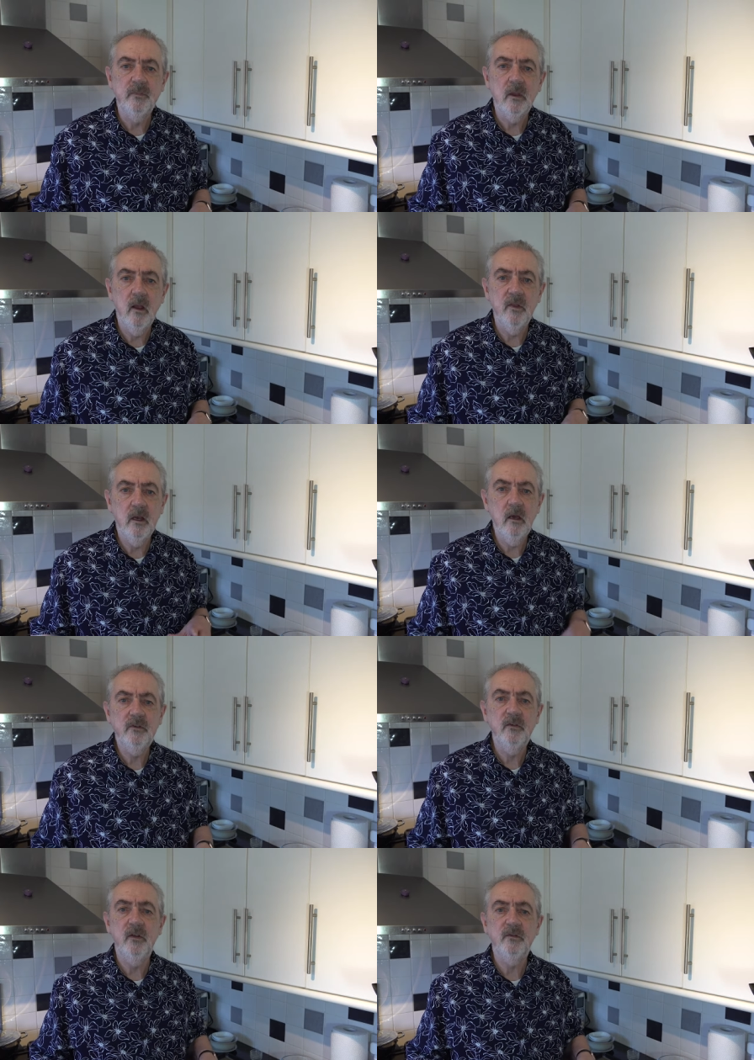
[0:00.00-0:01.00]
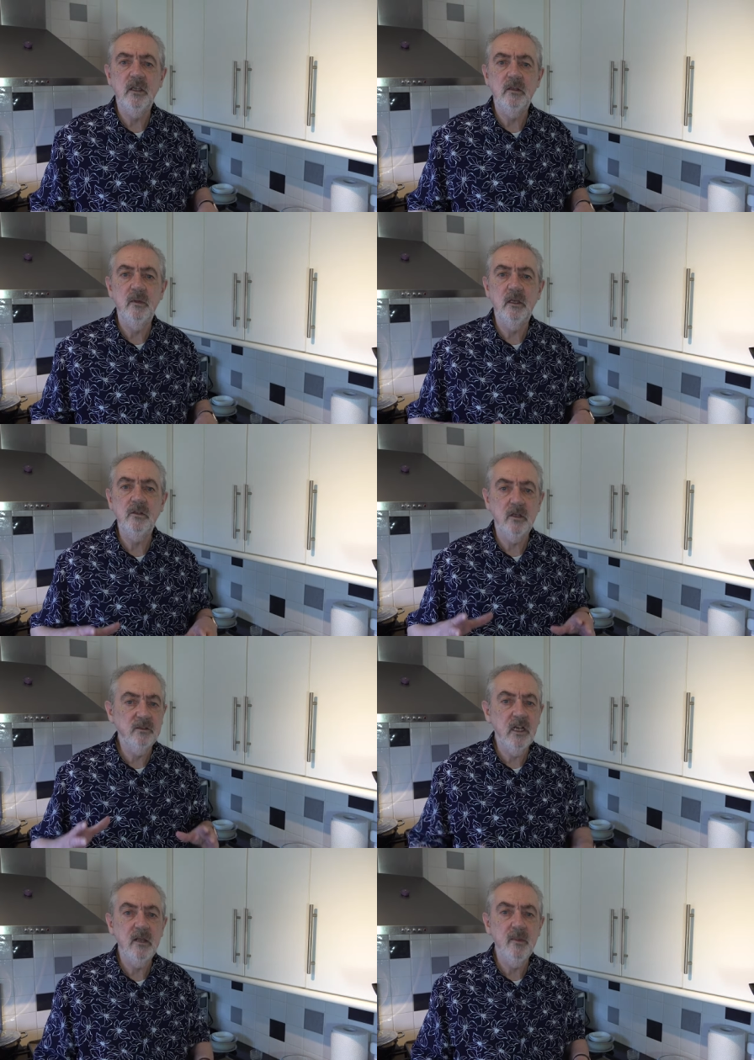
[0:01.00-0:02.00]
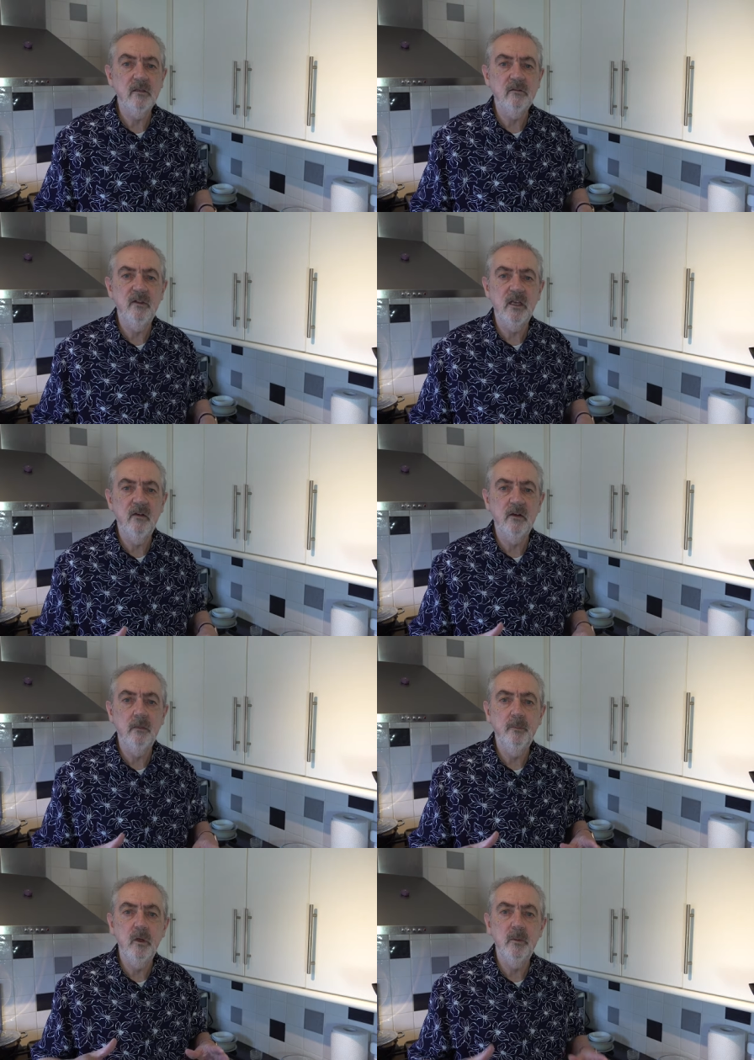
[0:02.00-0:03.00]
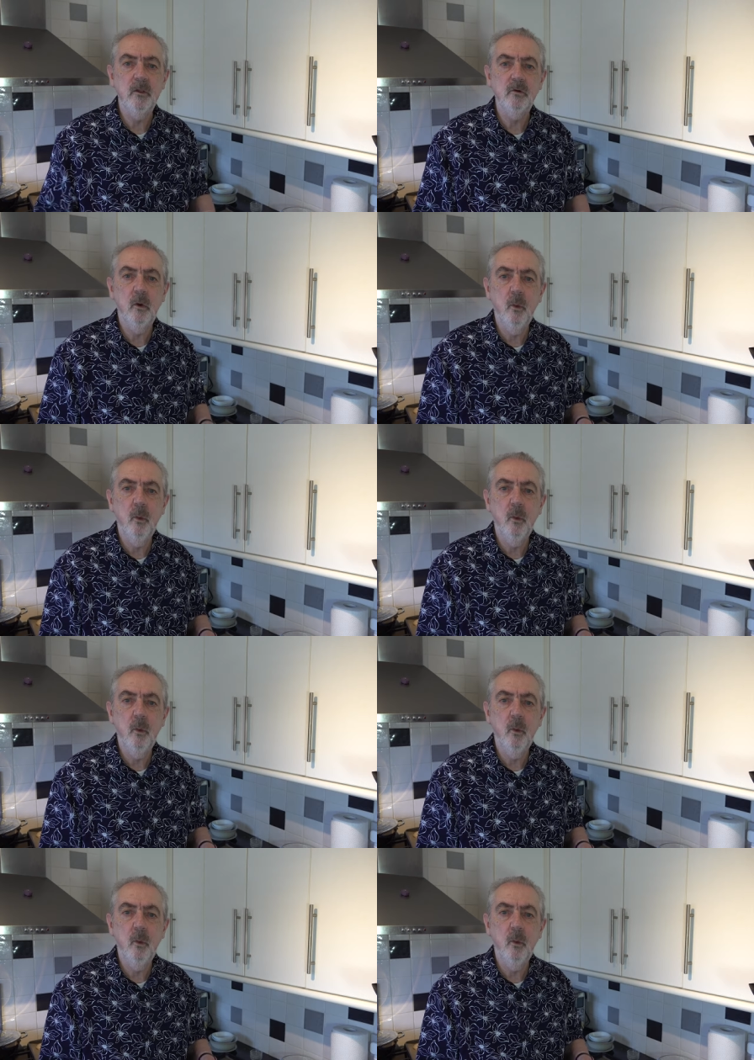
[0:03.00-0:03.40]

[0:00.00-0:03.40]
and then after fifteen minutes I'll take them out of the oven and put them onto a